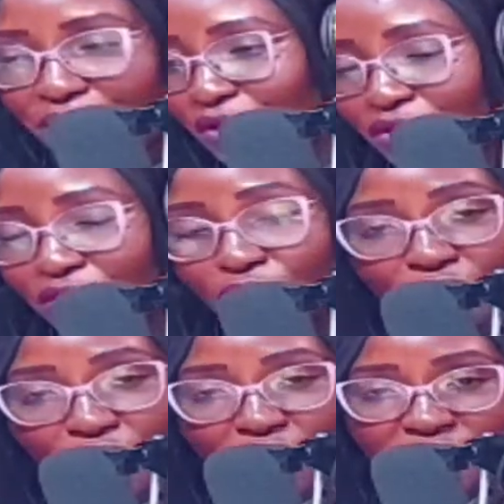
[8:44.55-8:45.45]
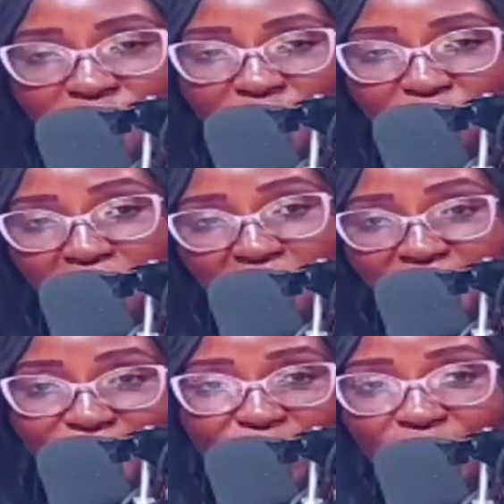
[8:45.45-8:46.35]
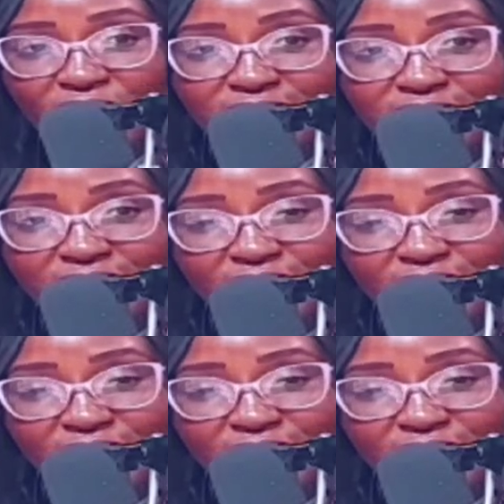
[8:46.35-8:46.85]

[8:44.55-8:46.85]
We could of course include divorce,